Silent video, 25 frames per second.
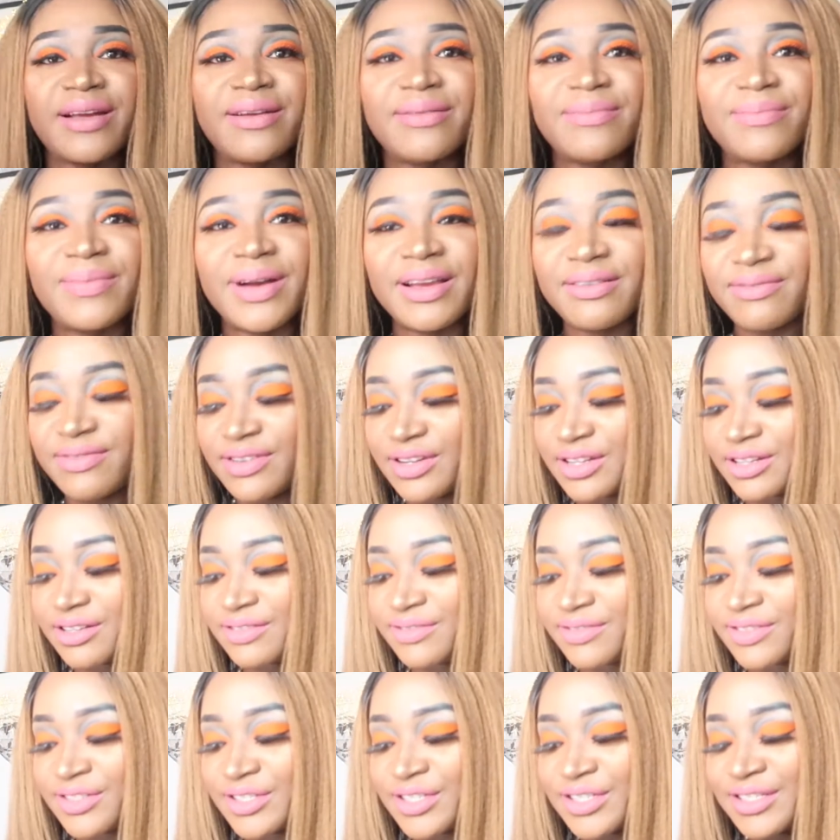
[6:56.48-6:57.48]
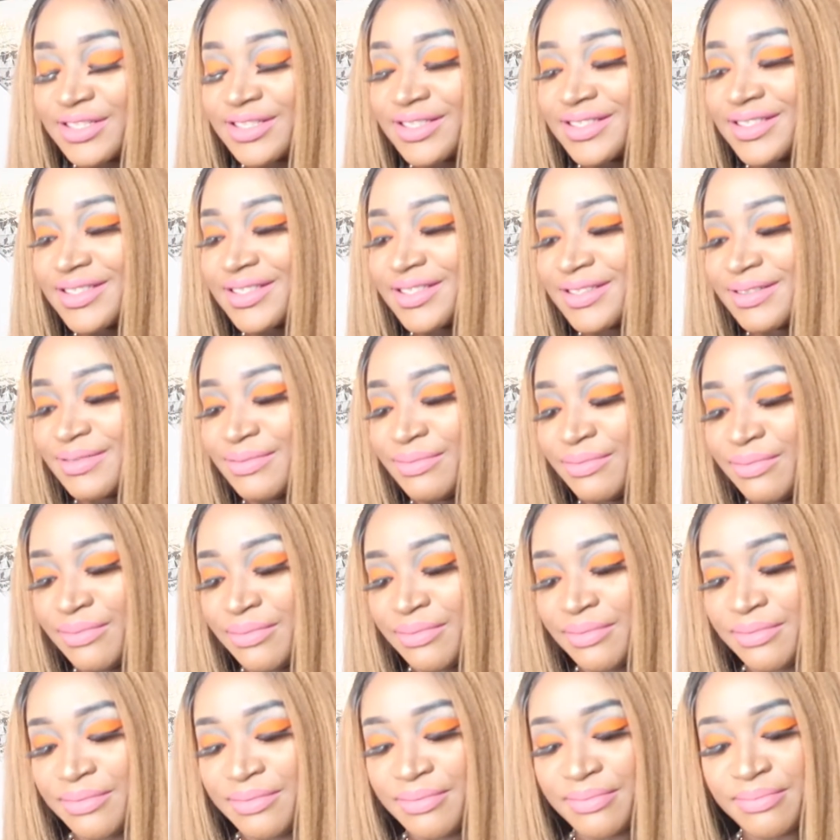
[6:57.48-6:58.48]
My very first
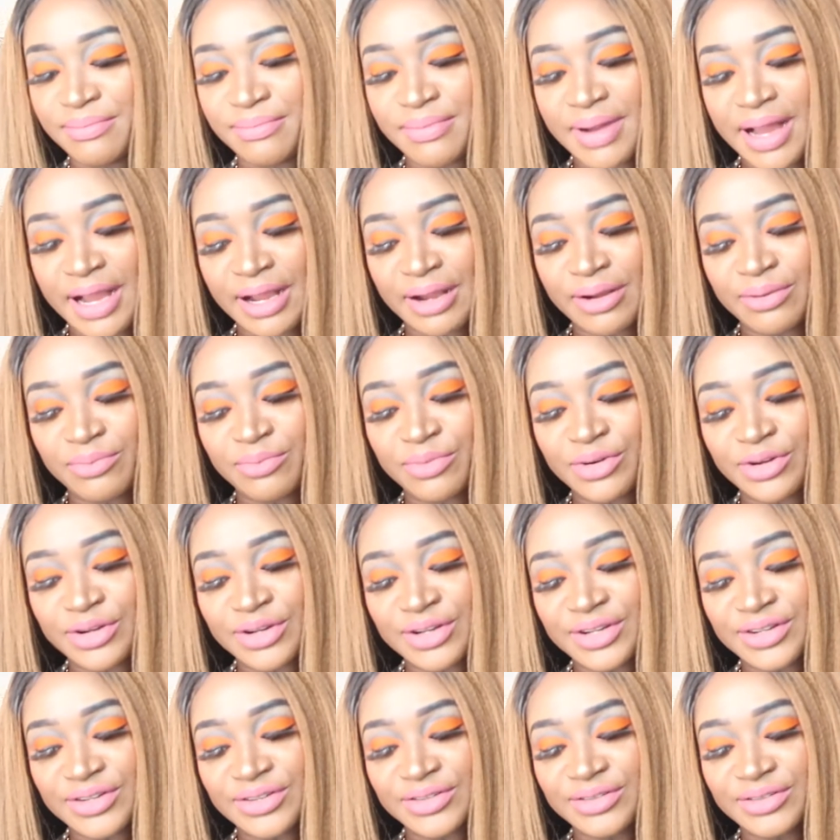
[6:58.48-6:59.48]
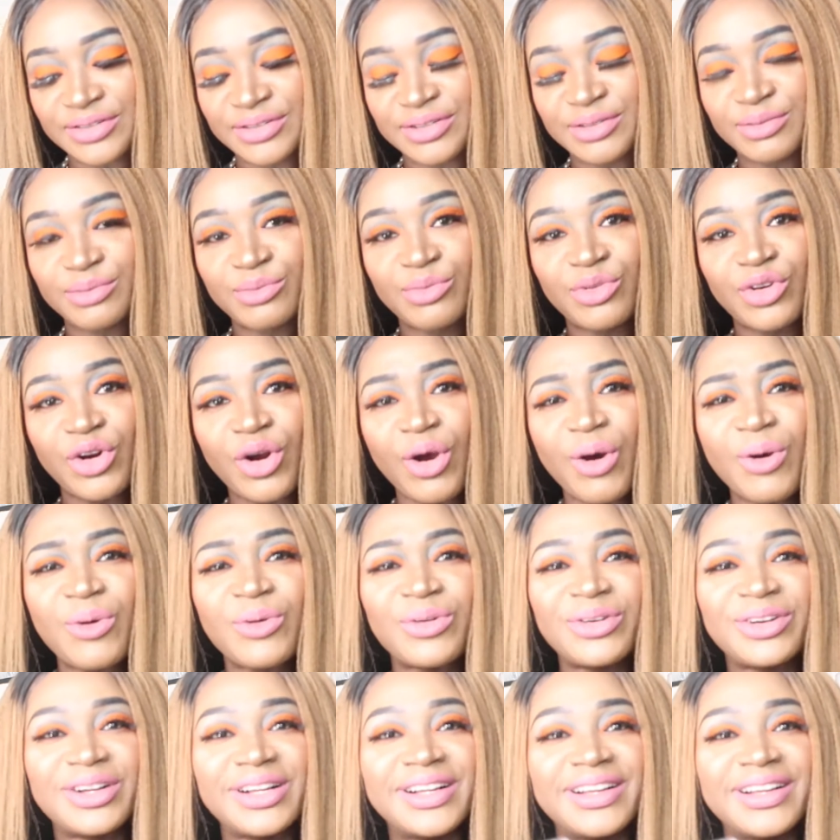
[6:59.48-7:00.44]
MacBook Pro.